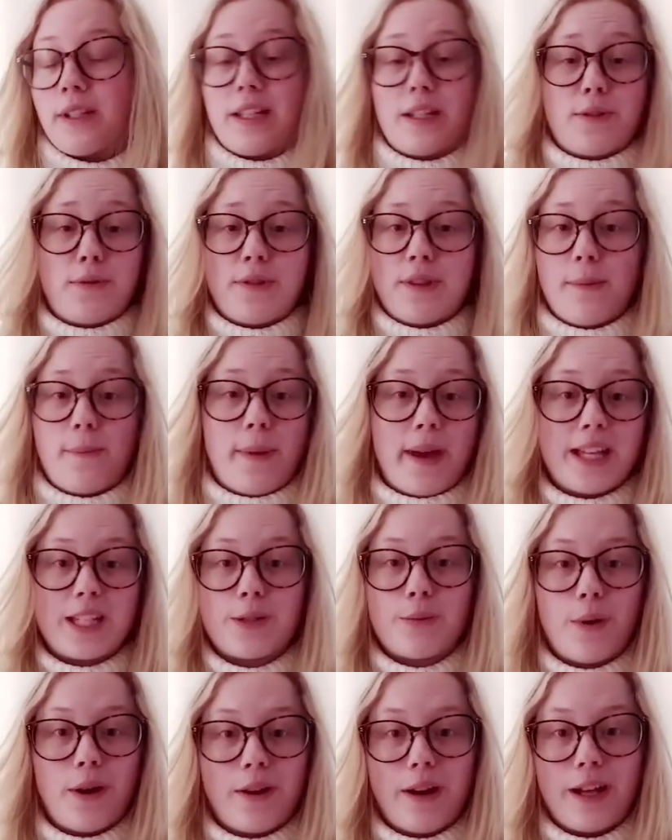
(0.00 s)
It's the
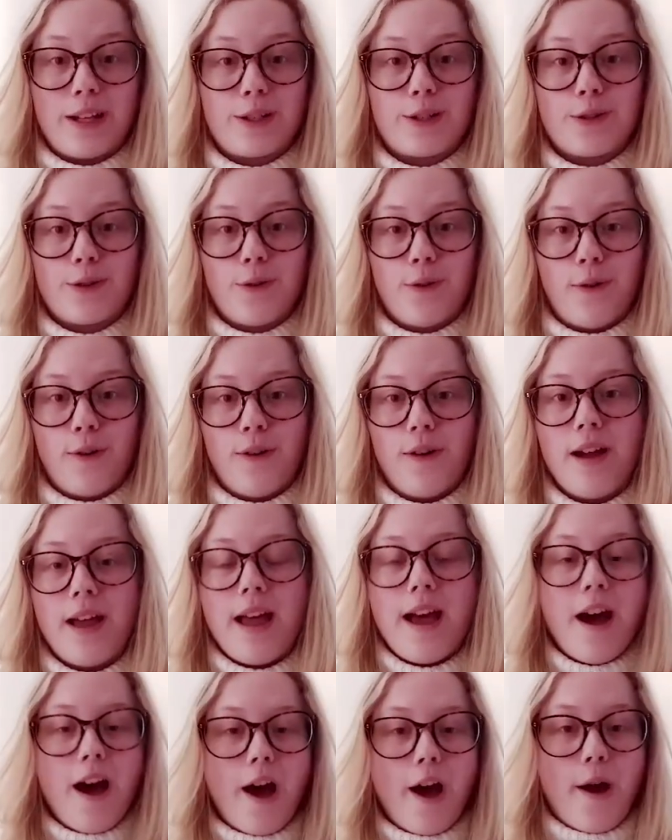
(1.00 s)
best one I saw.
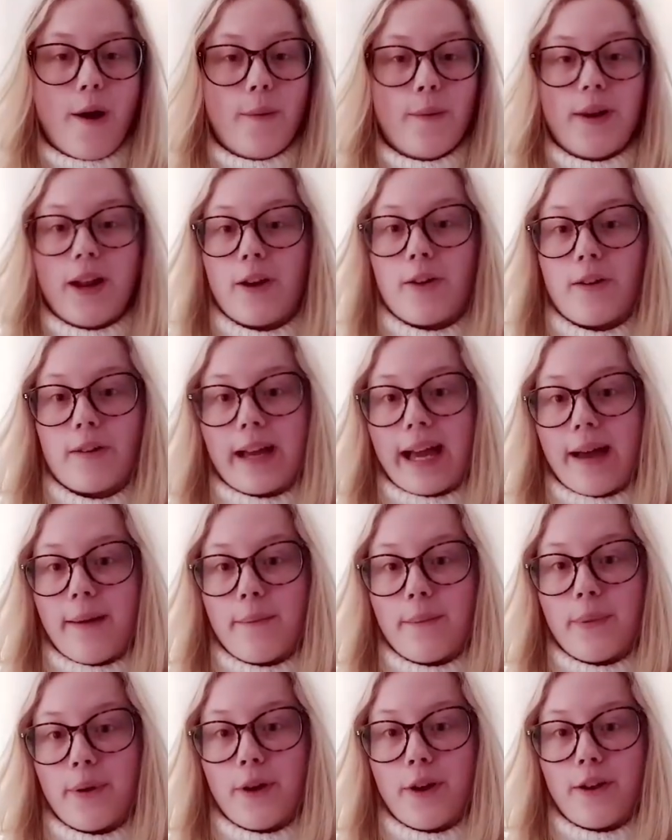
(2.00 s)
When I got on
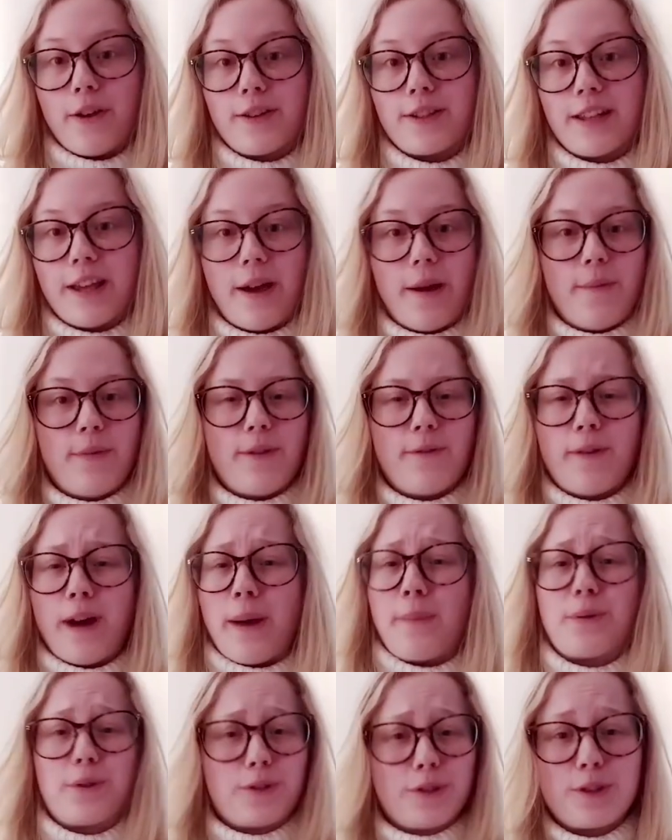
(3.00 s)
campus, the
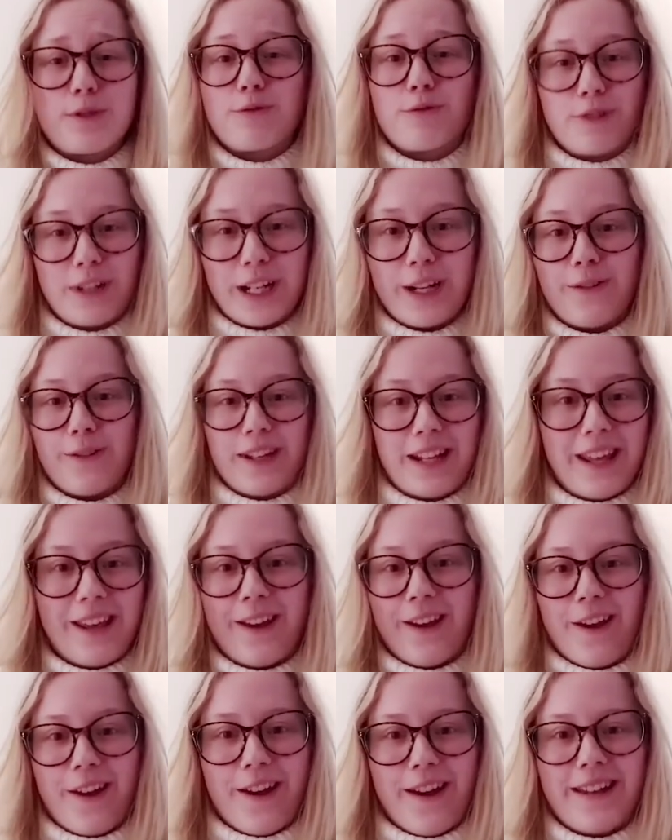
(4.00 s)
vibe was just really, really
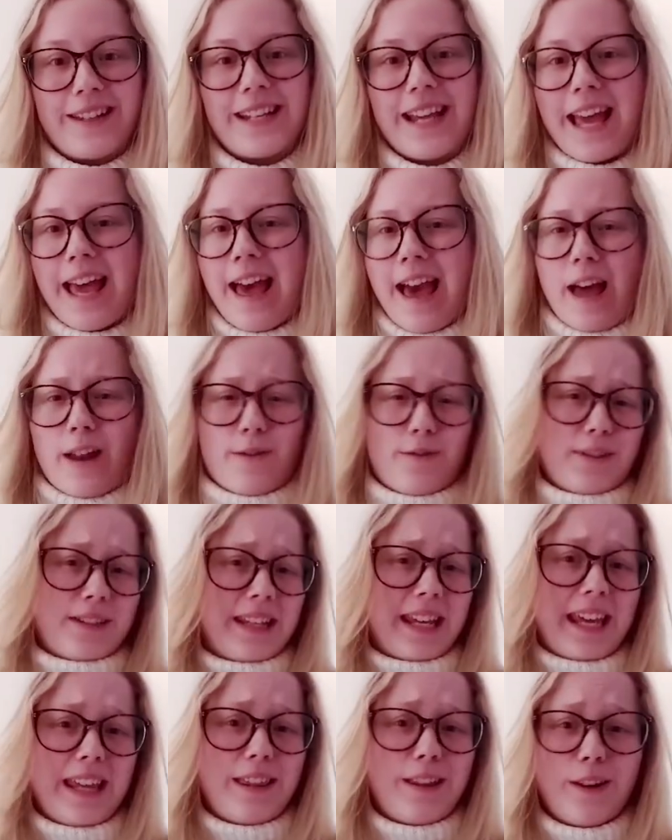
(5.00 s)
good. And
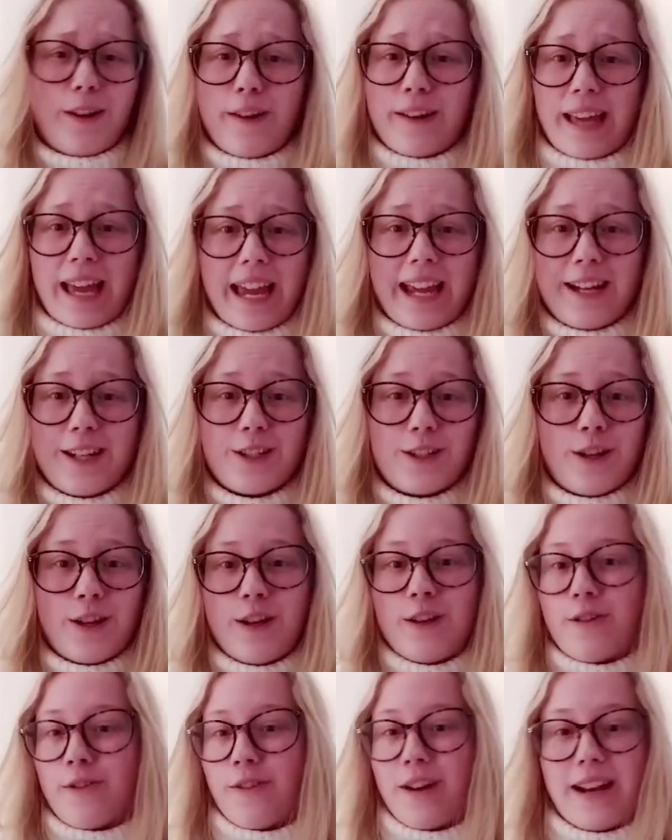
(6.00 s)
obviously the
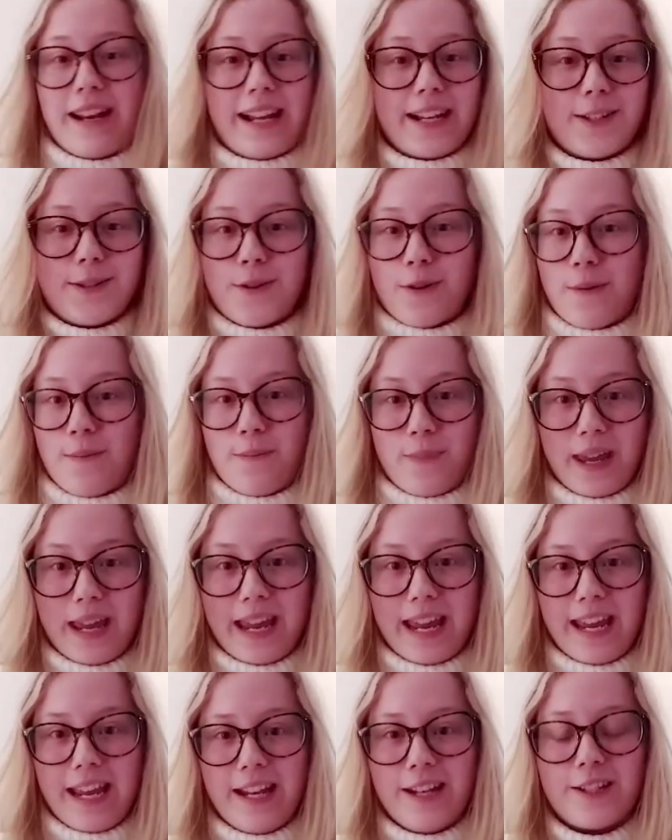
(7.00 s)
location, you're right next to a
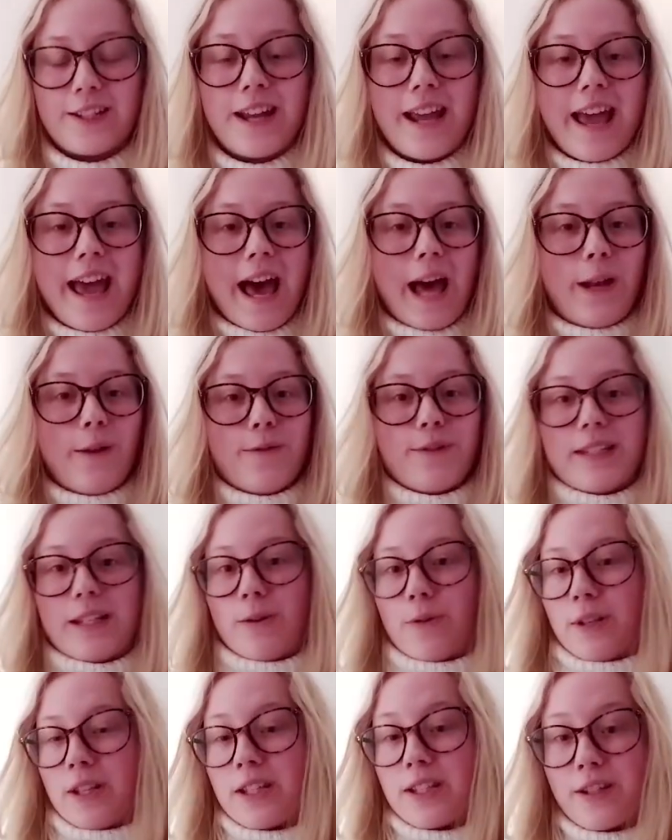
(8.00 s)
beach, and obviously
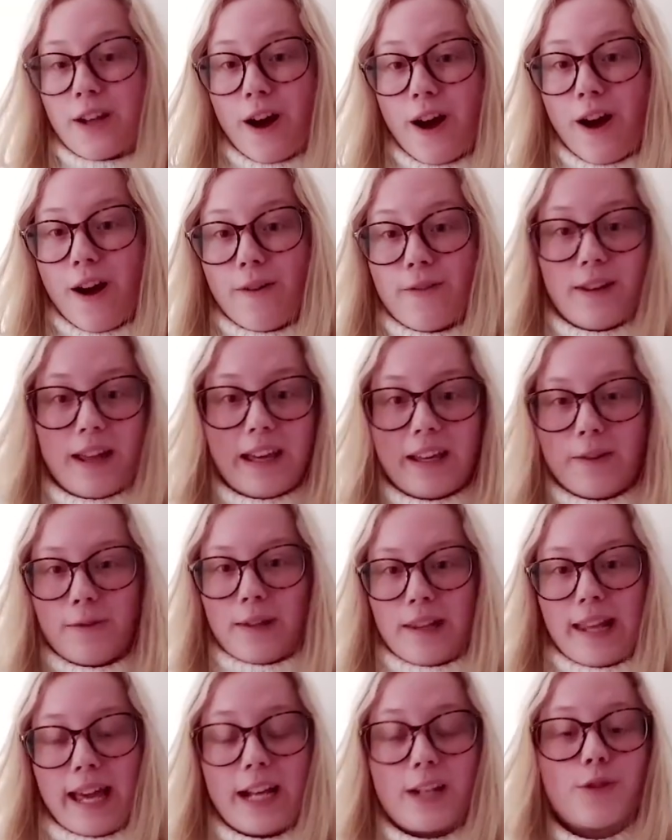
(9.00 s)
all the staff and like all
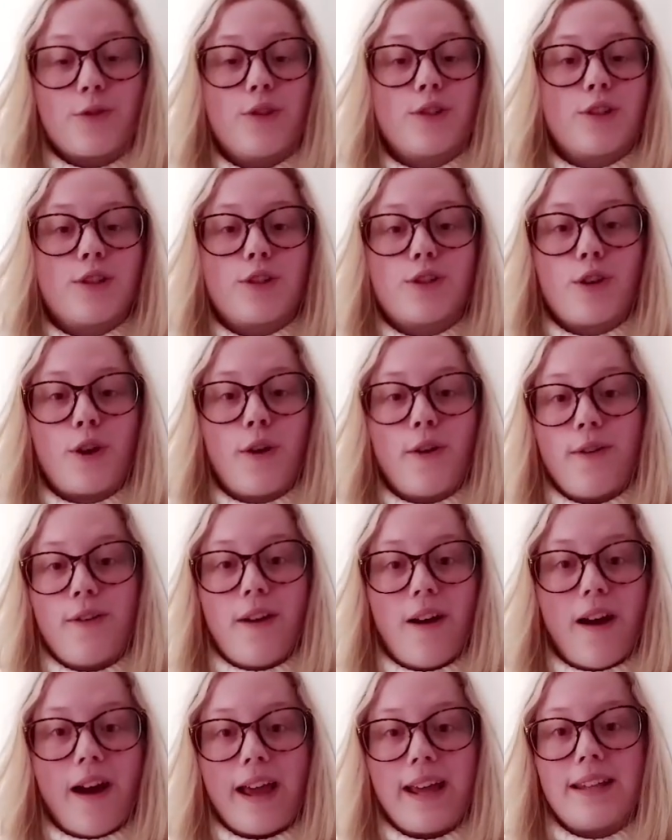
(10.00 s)
the lecturers are so
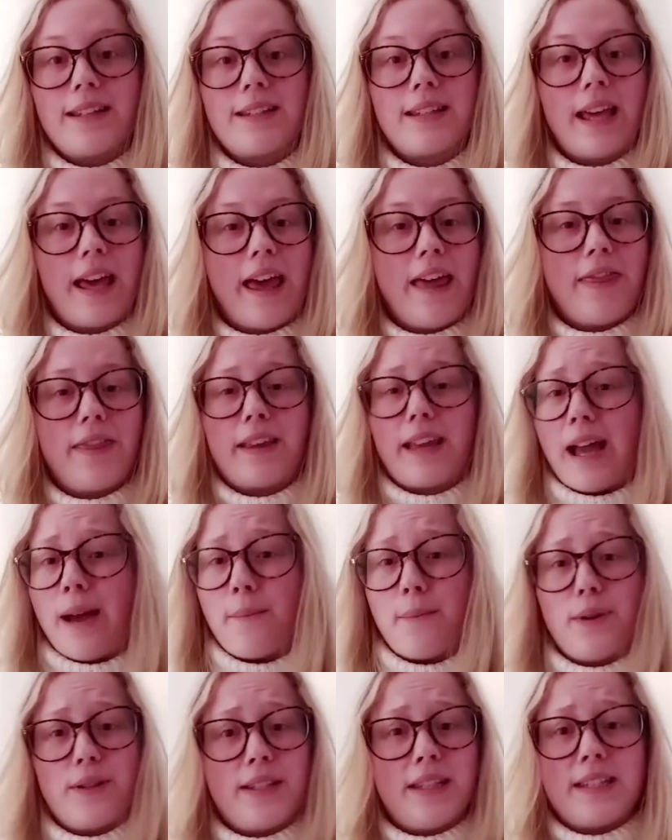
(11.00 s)
nice, and the
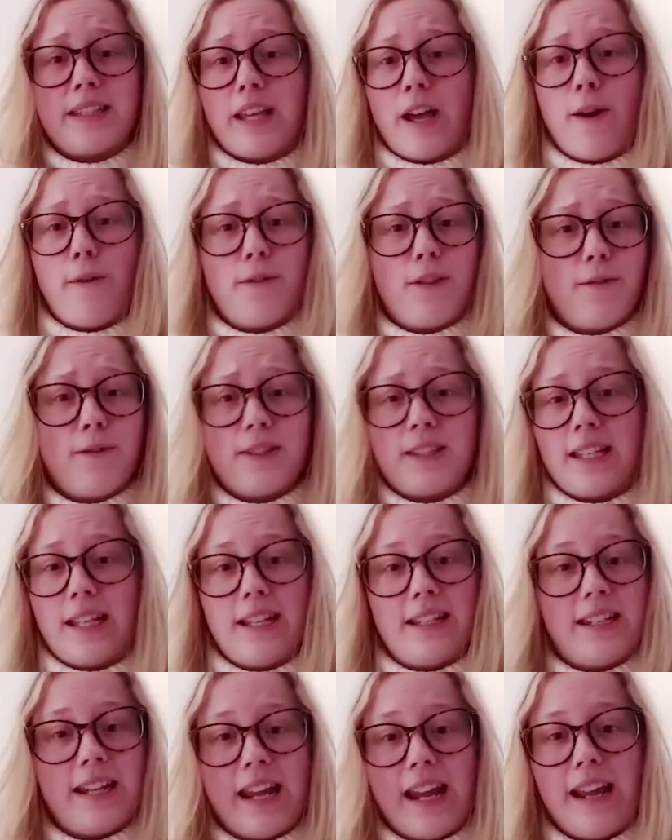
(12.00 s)
campus itself and the
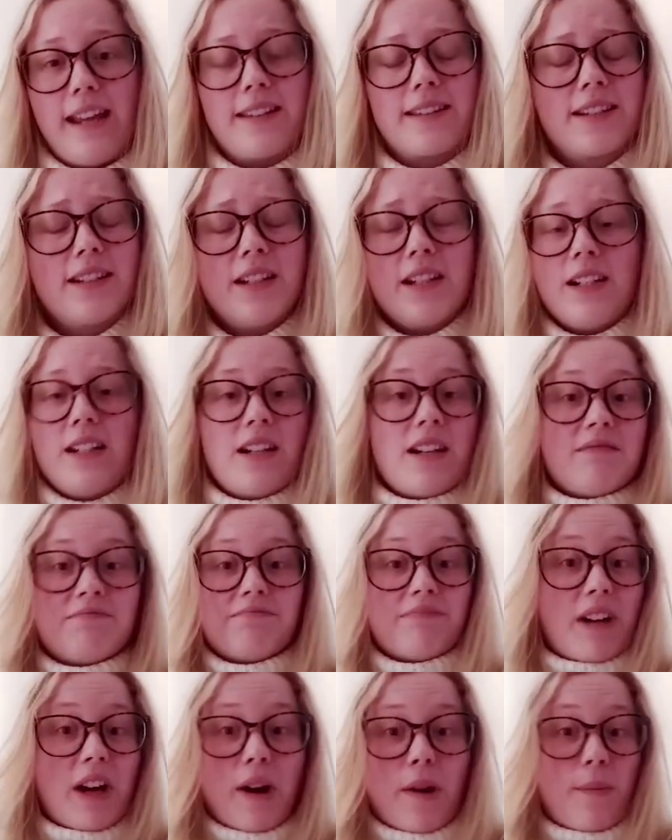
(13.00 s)
facilities
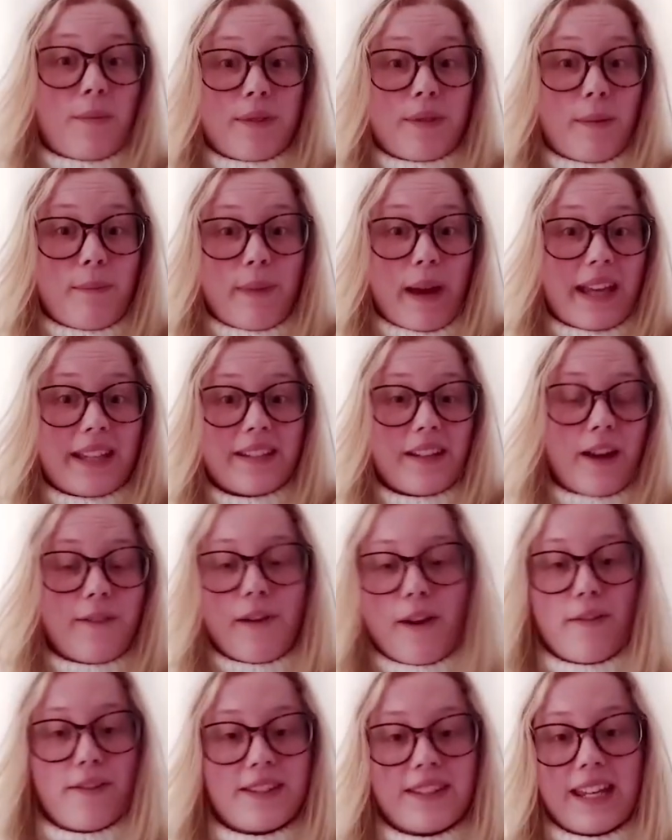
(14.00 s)
are the best that I've
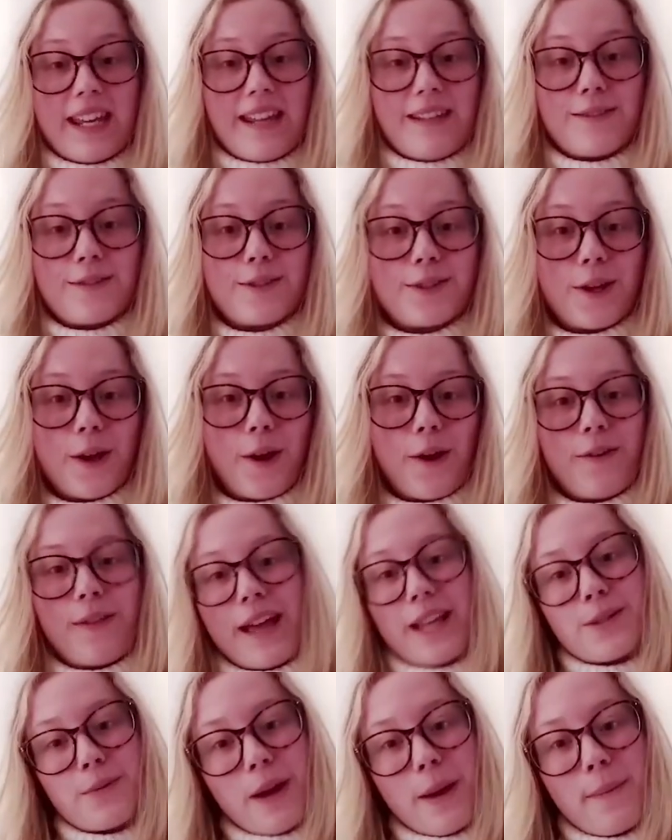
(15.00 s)
ever seen. So
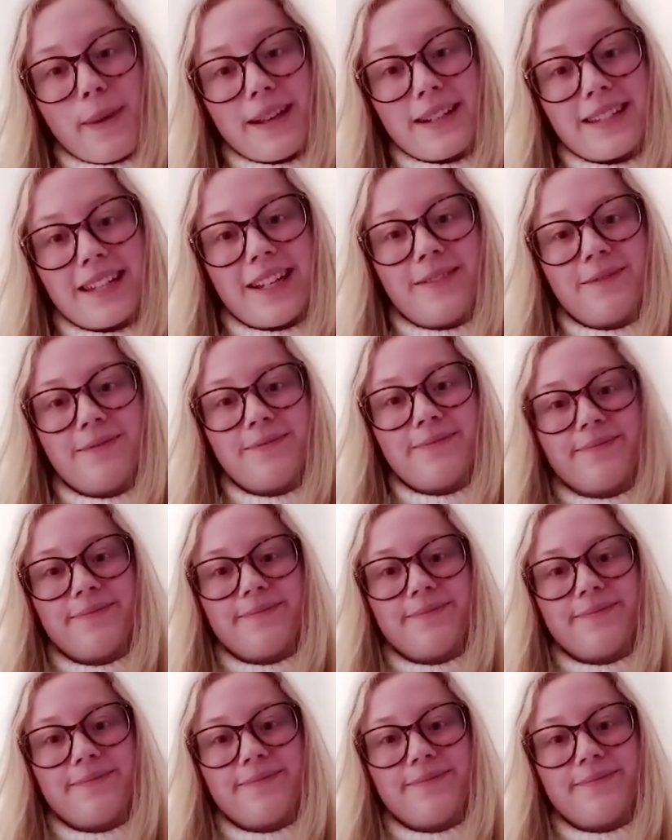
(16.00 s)
that's why I picked it.